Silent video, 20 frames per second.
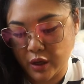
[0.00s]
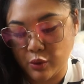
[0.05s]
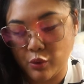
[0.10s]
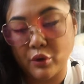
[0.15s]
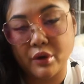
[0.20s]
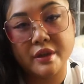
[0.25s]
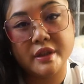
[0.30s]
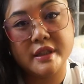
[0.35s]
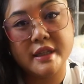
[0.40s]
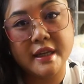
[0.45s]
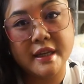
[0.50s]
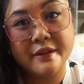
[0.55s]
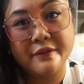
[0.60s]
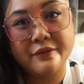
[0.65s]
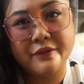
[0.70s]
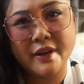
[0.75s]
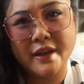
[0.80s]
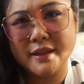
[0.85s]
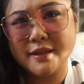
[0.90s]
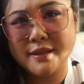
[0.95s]
quarantine
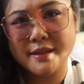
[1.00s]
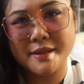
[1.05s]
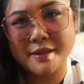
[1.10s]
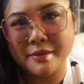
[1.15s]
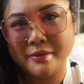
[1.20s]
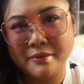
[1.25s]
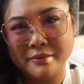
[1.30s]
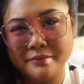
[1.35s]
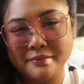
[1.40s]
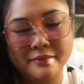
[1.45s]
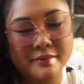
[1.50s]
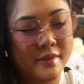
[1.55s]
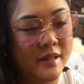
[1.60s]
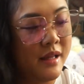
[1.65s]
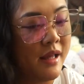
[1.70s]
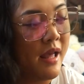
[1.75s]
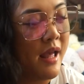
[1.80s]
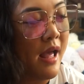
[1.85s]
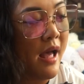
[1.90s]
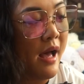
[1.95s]
fits.
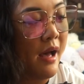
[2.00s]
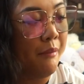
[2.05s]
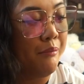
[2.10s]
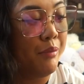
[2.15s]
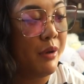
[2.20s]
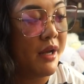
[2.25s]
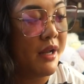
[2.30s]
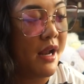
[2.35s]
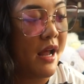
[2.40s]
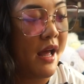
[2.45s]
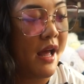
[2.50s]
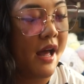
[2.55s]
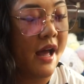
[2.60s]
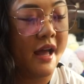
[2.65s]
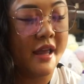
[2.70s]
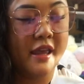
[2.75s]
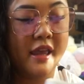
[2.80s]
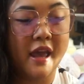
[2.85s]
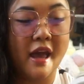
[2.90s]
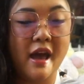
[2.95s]
But,
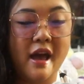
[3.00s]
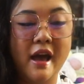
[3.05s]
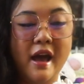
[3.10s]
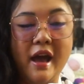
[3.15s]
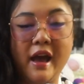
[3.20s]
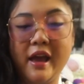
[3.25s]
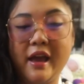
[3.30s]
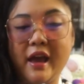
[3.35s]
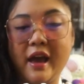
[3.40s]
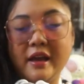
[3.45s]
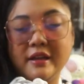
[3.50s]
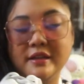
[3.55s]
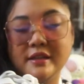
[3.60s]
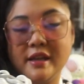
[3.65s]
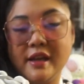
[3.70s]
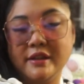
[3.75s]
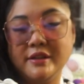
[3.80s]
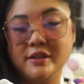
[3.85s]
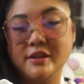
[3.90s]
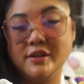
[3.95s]
yeah, I
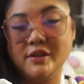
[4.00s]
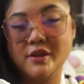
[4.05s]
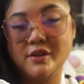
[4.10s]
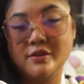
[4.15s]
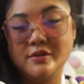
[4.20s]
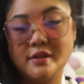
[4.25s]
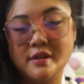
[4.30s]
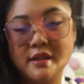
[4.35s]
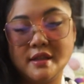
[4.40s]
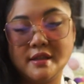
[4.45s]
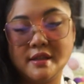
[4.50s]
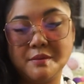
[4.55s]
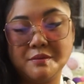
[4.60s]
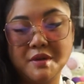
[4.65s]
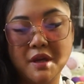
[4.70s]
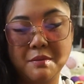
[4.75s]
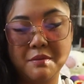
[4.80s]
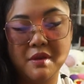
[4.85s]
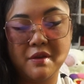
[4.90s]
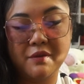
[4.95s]
tend to use this
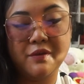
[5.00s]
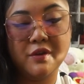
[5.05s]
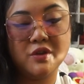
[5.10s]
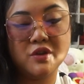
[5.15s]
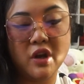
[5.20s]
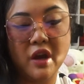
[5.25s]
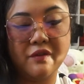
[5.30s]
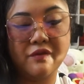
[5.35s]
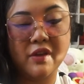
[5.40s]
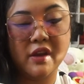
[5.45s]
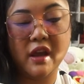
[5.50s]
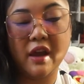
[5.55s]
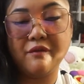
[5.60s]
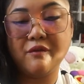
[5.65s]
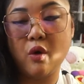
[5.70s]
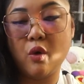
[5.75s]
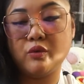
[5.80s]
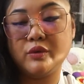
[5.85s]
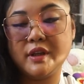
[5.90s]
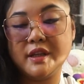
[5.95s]
sometime in the future. I think
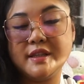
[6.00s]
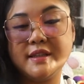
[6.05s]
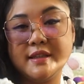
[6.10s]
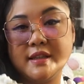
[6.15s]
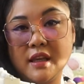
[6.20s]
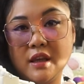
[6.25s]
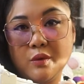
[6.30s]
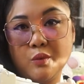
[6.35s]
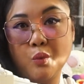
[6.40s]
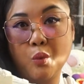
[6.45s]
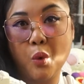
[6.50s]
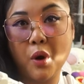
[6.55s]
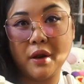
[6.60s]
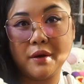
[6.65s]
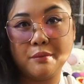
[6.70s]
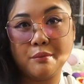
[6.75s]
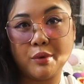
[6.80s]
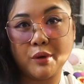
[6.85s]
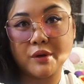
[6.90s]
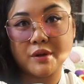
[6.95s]
I've only seen
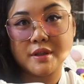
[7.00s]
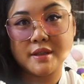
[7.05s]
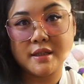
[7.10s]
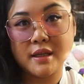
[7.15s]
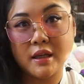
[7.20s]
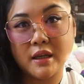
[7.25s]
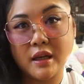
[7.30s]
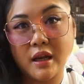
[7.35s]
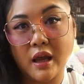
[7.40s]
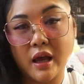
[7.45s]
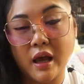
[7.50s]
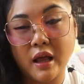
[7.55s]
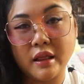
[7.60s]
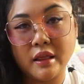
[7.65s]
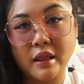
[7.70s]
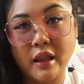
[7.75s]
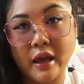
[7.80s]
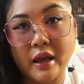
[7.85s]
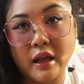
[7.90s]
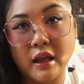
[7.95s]
one person,
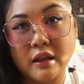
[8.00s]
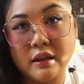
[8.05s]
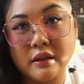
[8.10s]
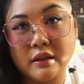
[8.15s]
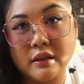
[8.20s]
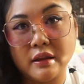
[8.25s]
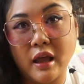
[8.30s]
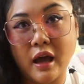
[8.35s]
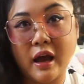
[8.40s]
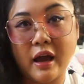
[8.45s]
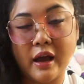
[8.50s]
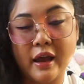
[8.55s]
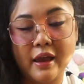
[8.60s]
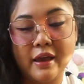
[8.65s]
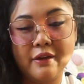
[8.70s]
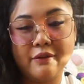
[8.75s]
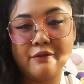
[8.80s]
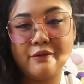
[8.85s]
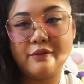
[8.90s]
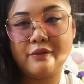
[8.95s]
like,
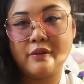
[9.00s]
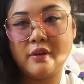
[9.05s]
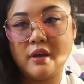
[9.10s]
live